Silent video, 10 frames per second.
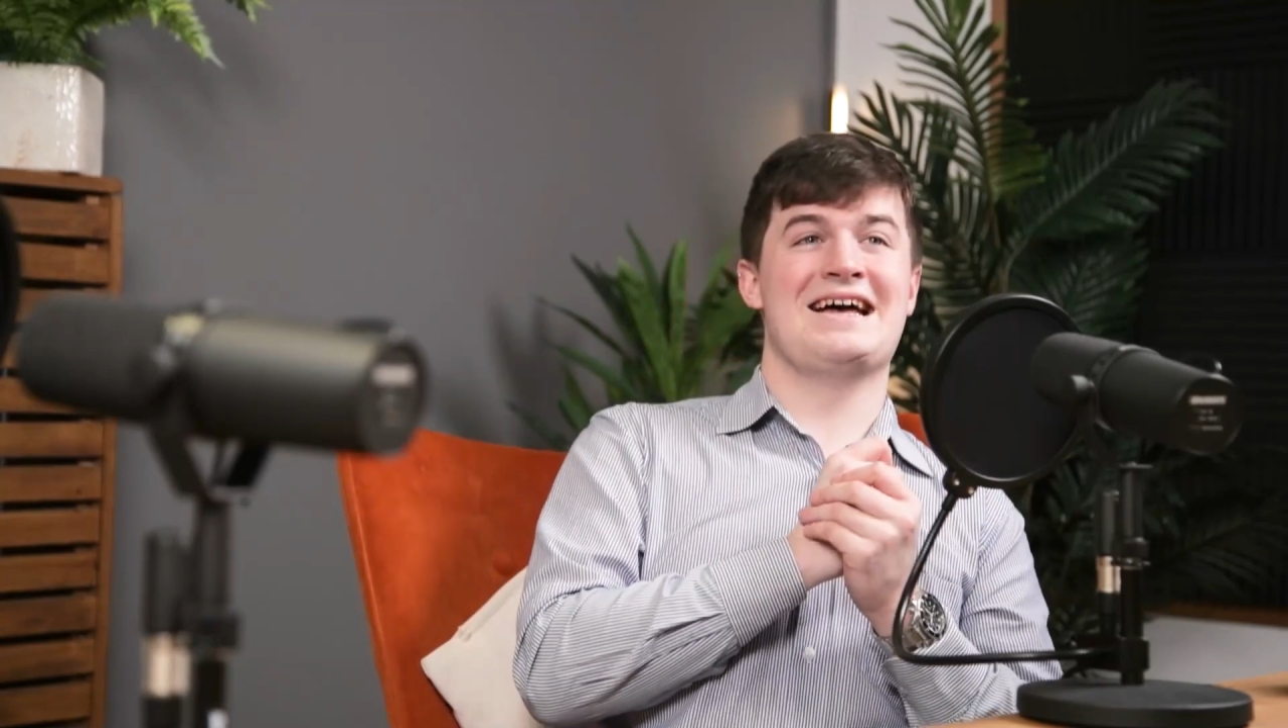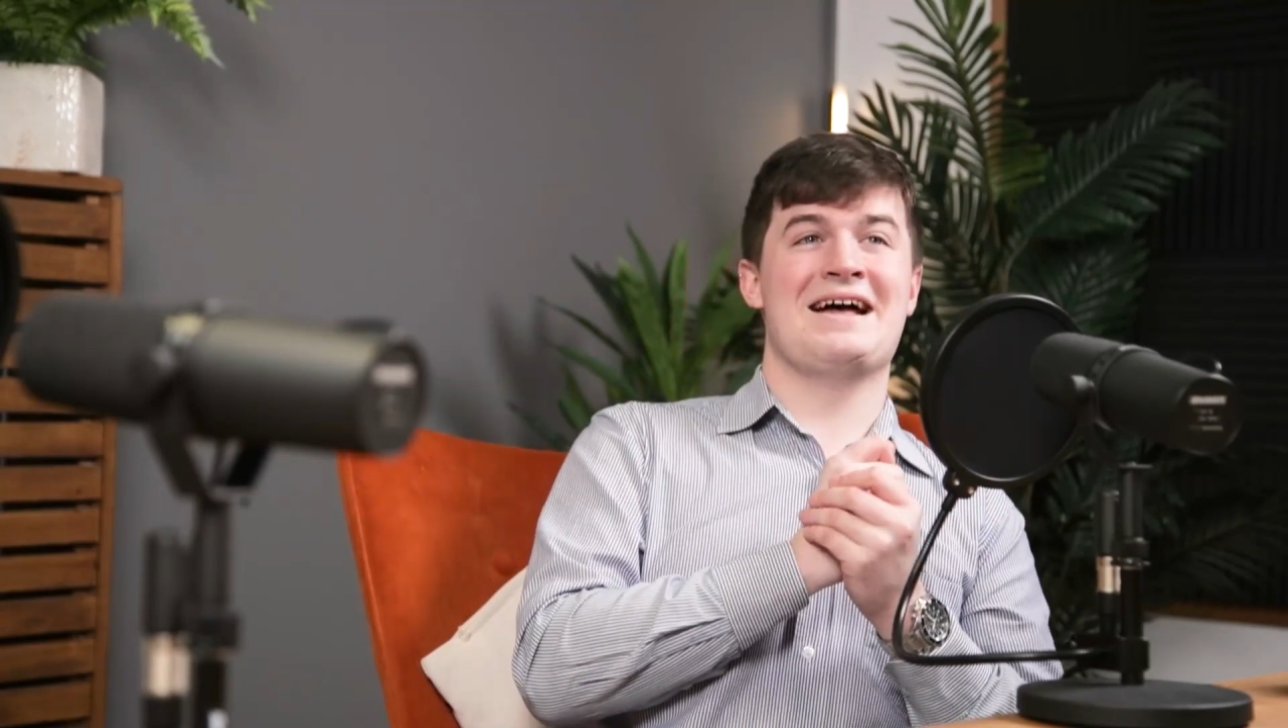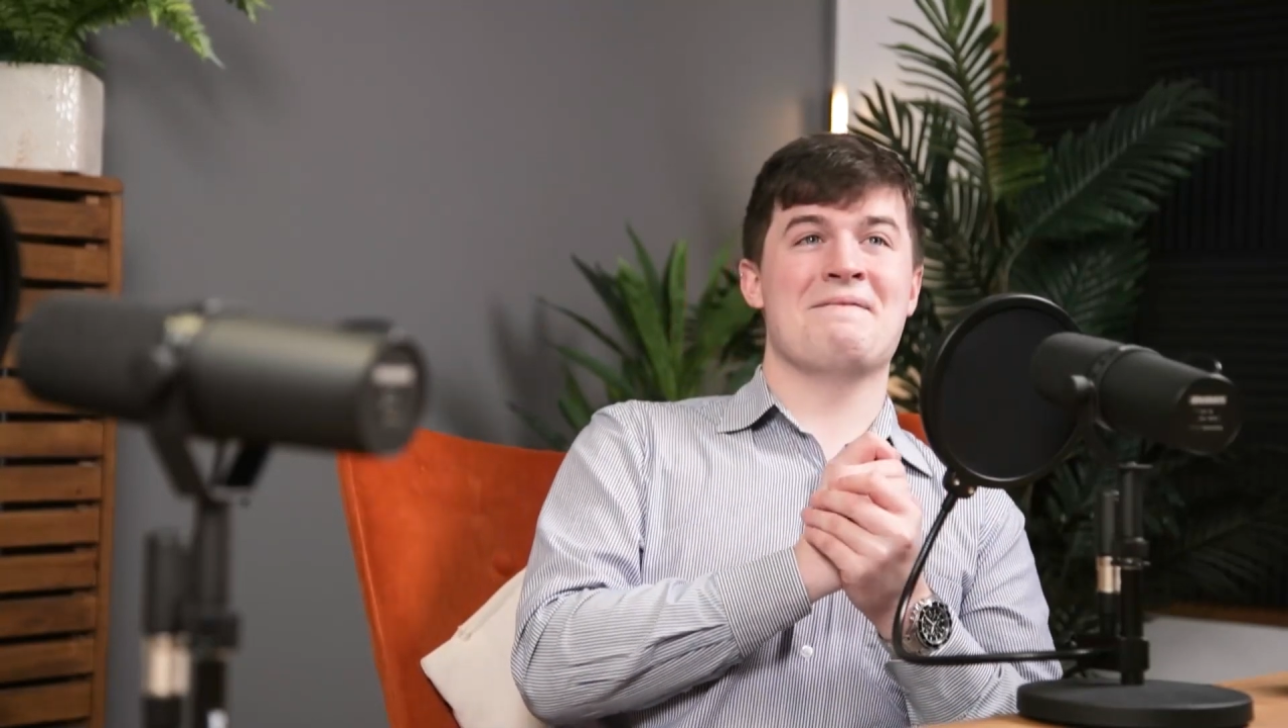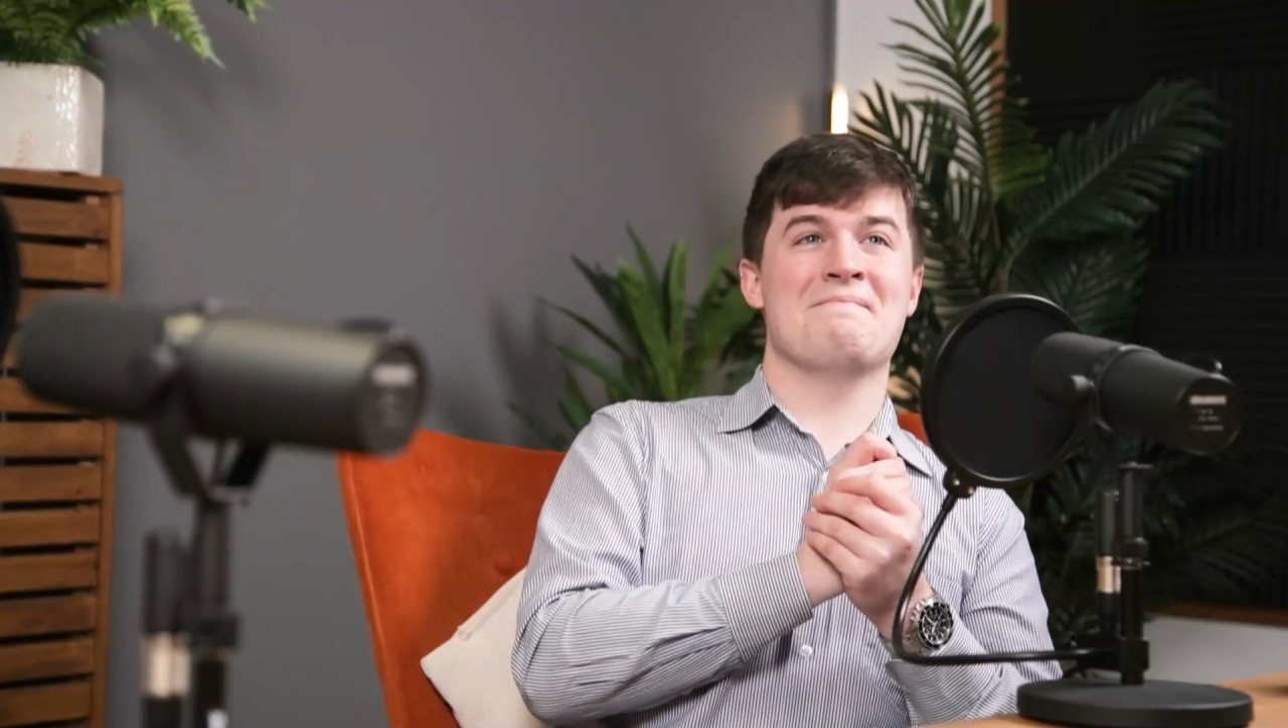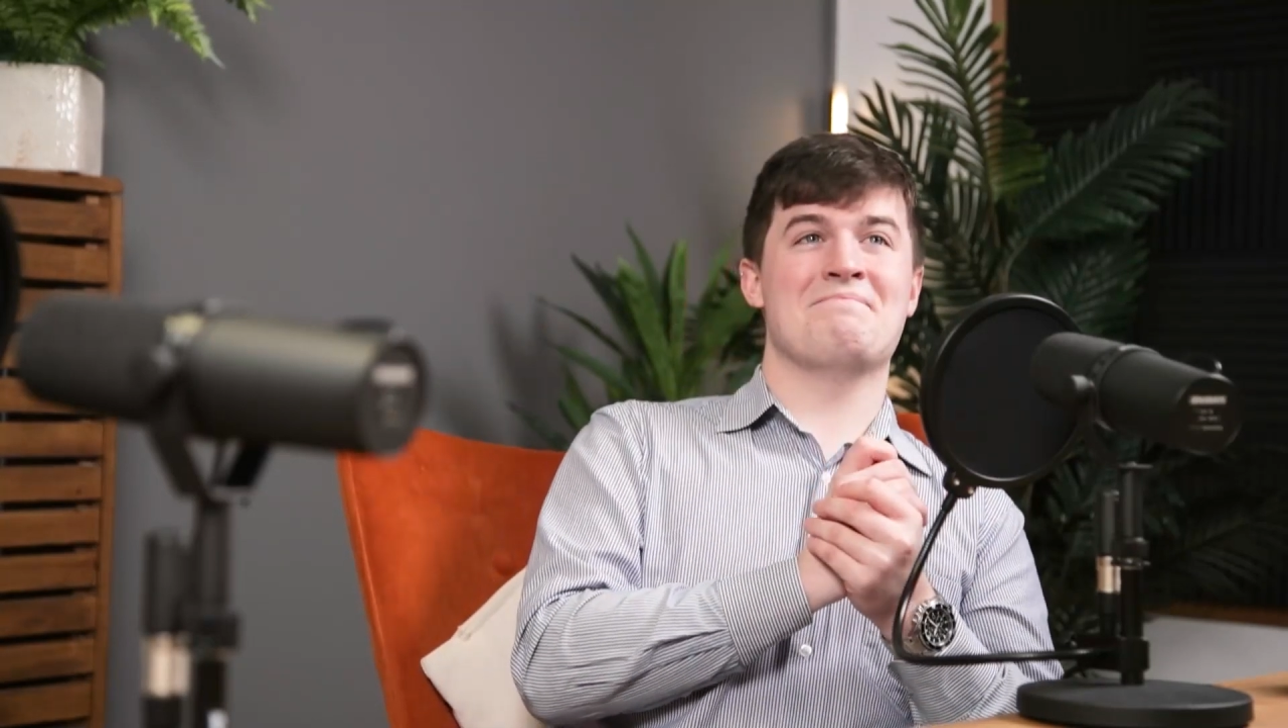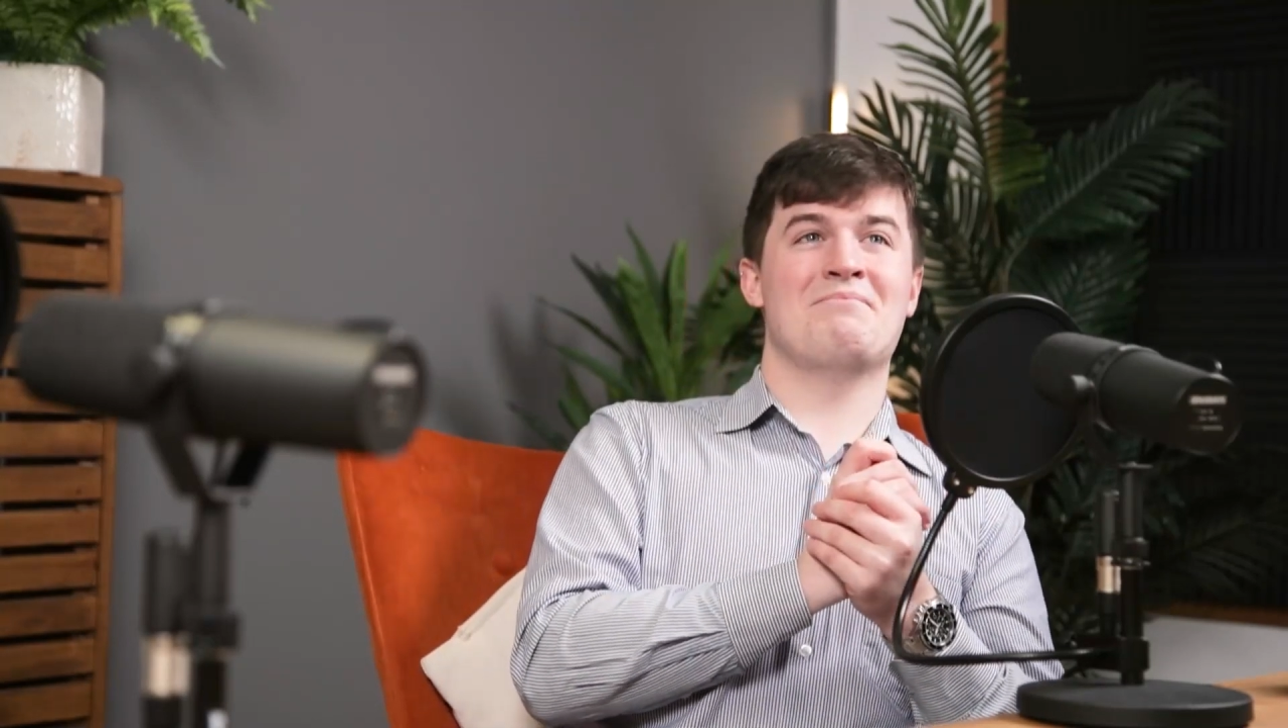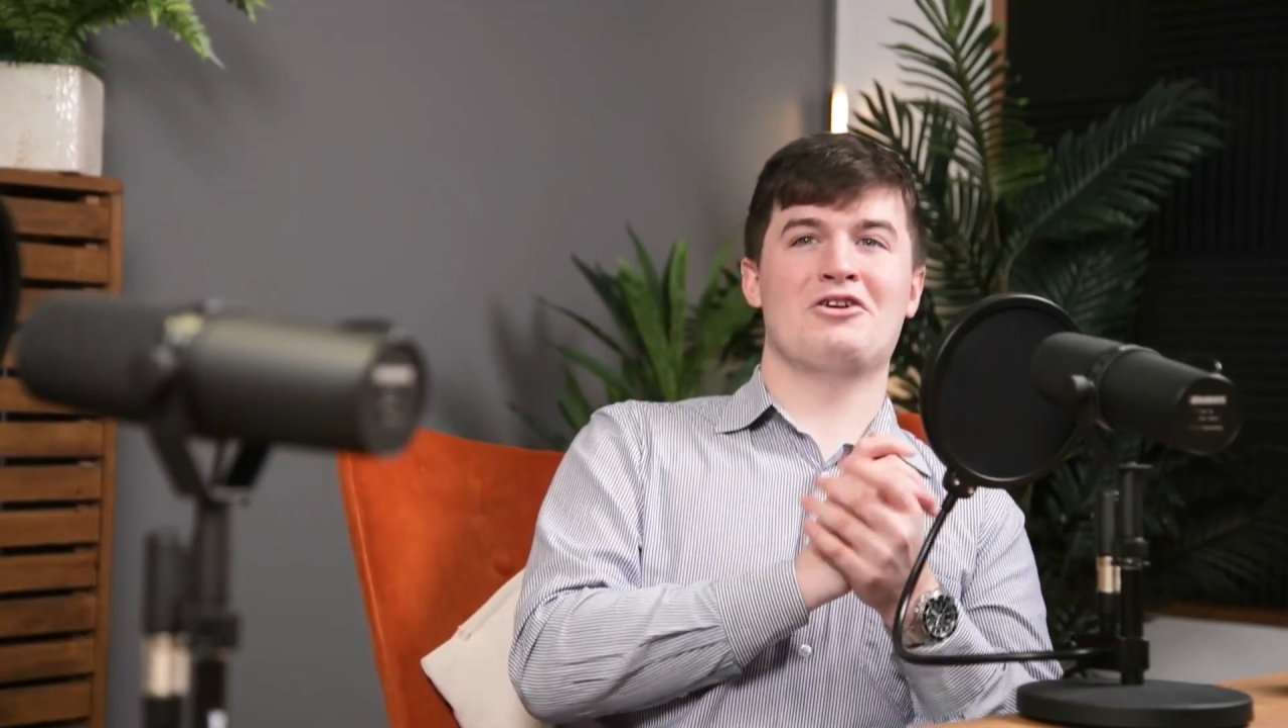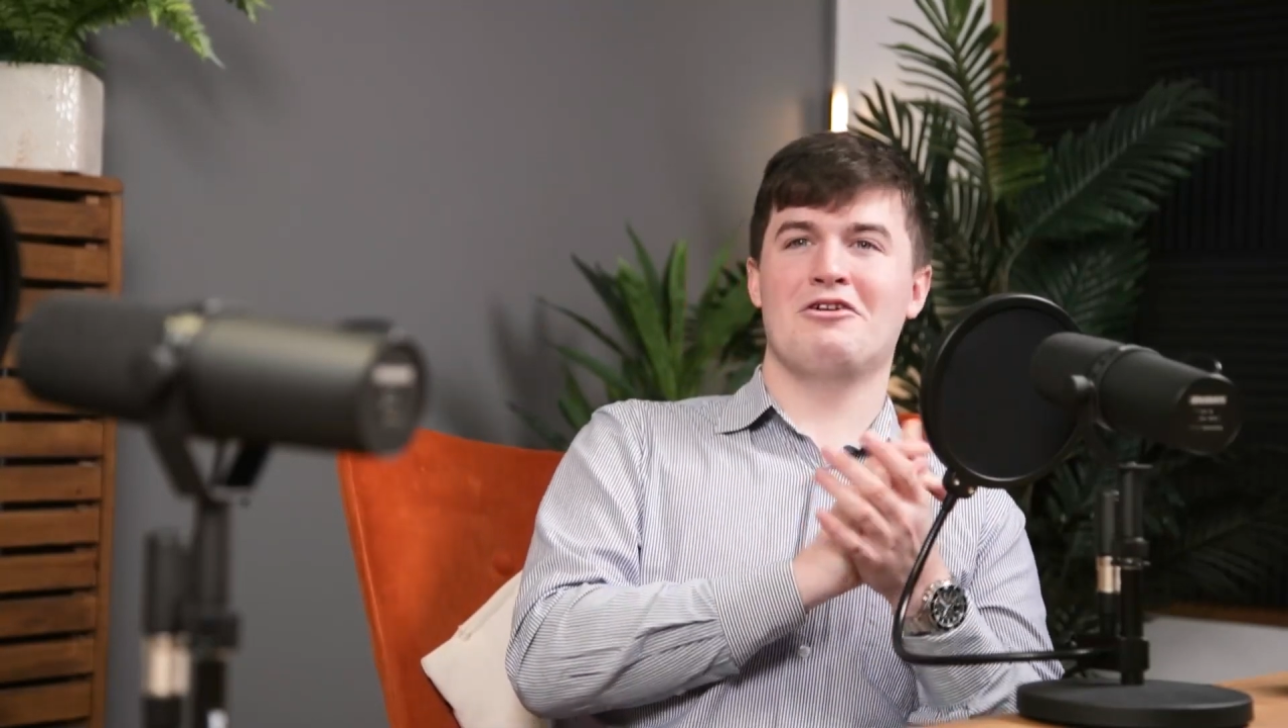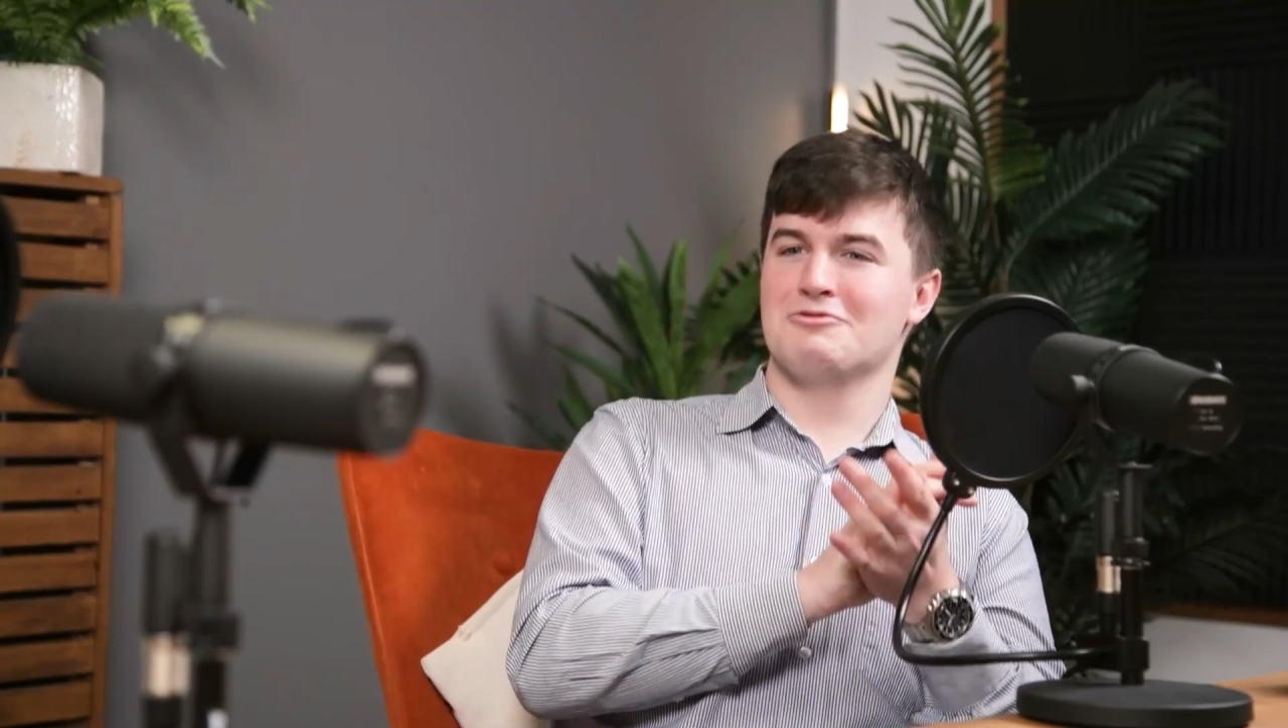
But go